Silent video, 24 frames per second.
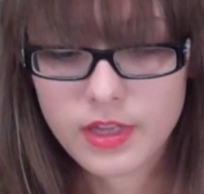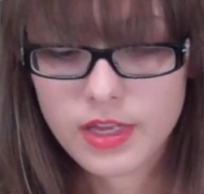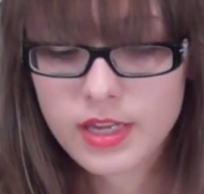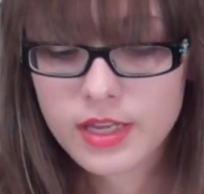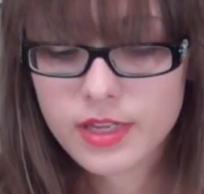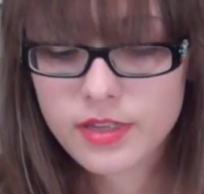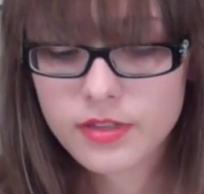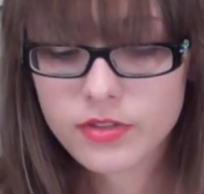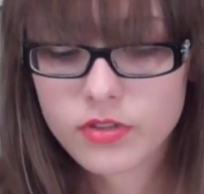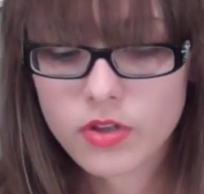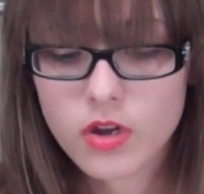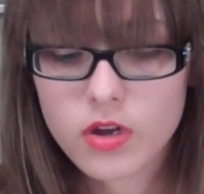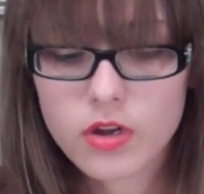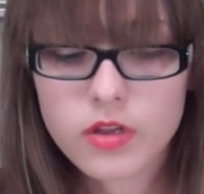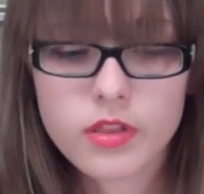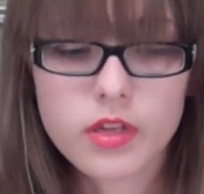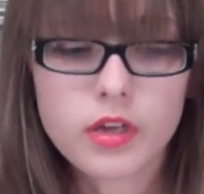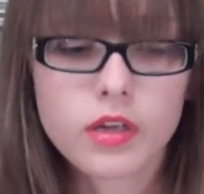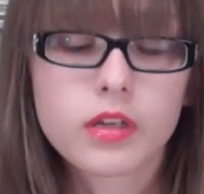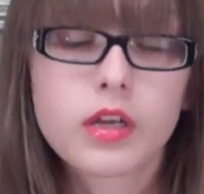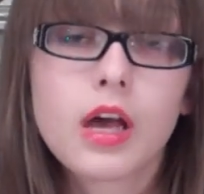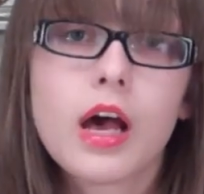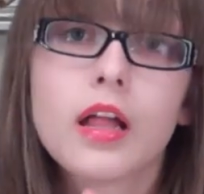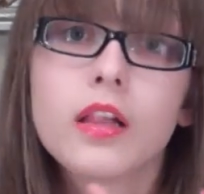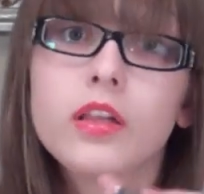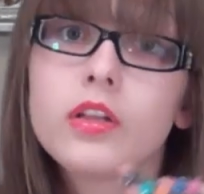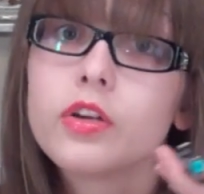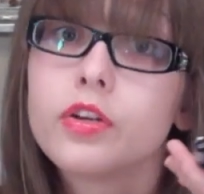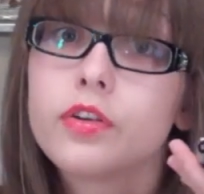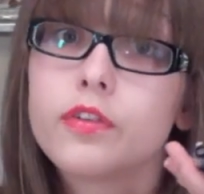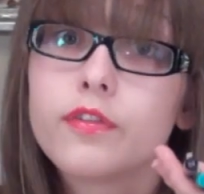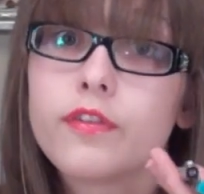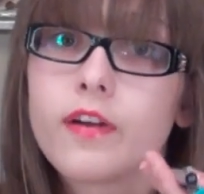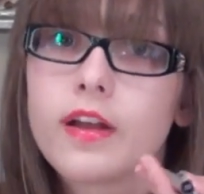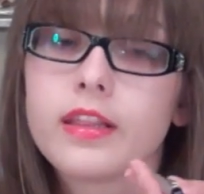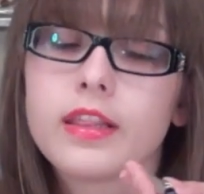These are the
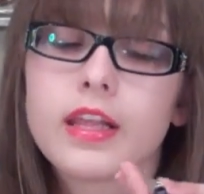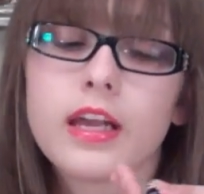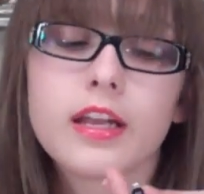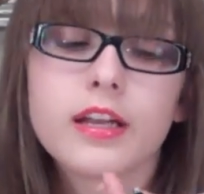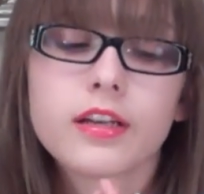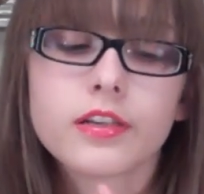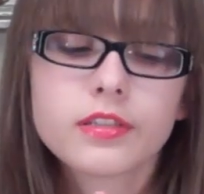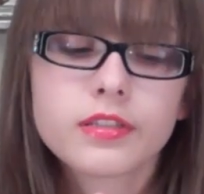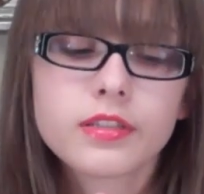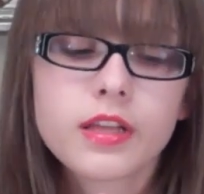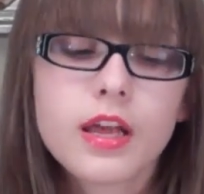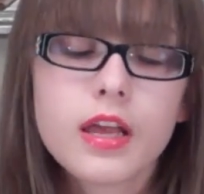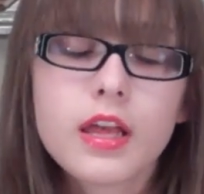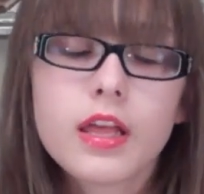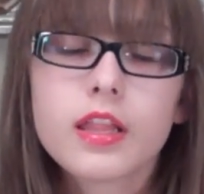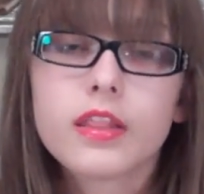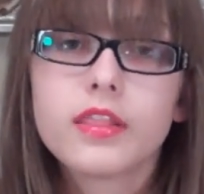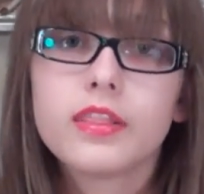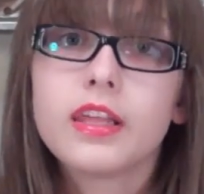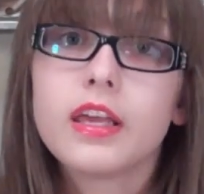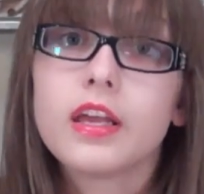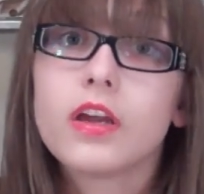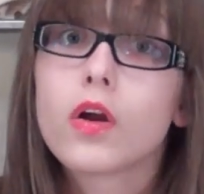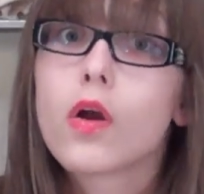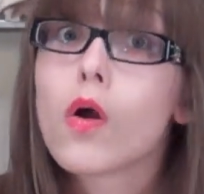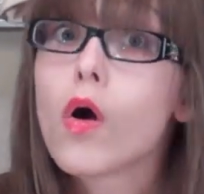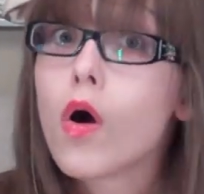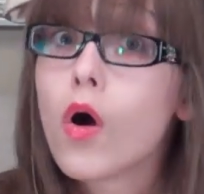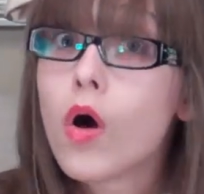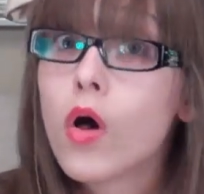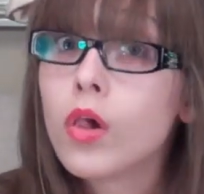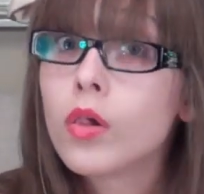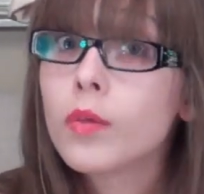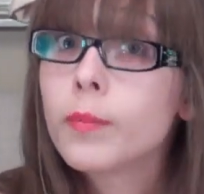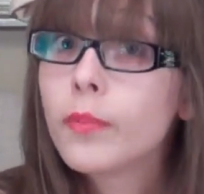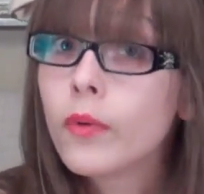colored fine liners. They are
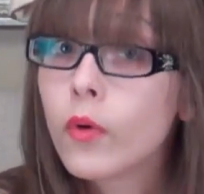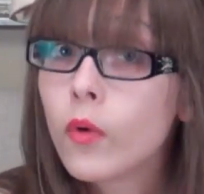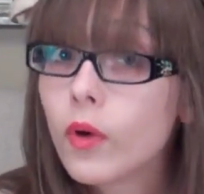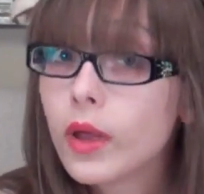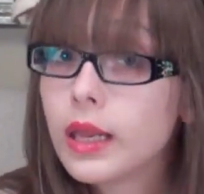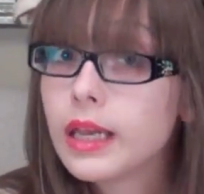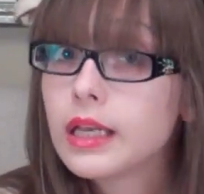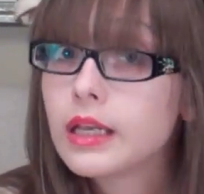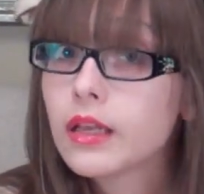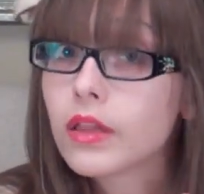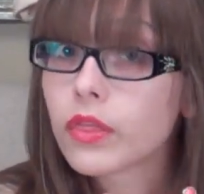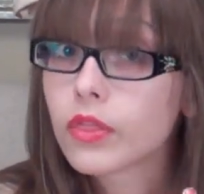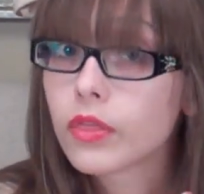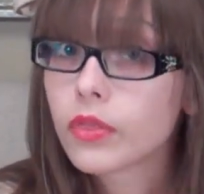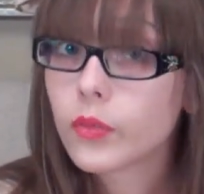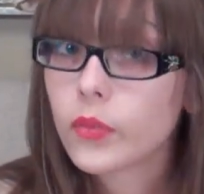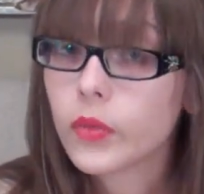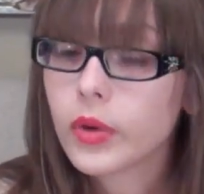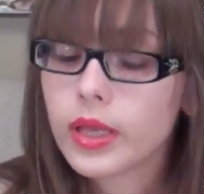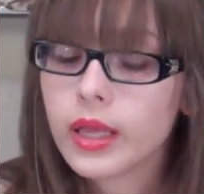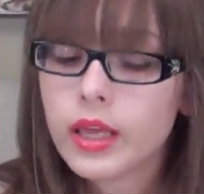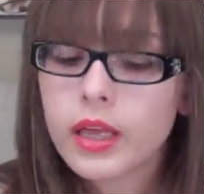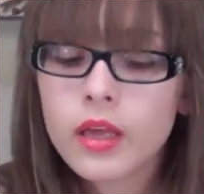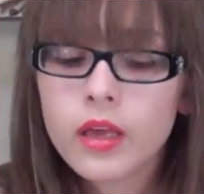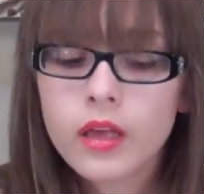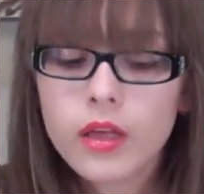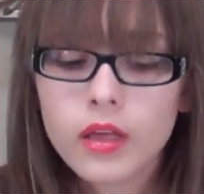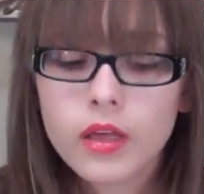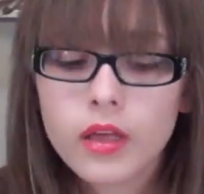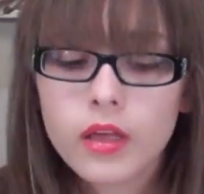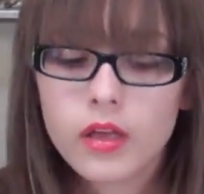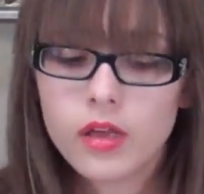all 0.3.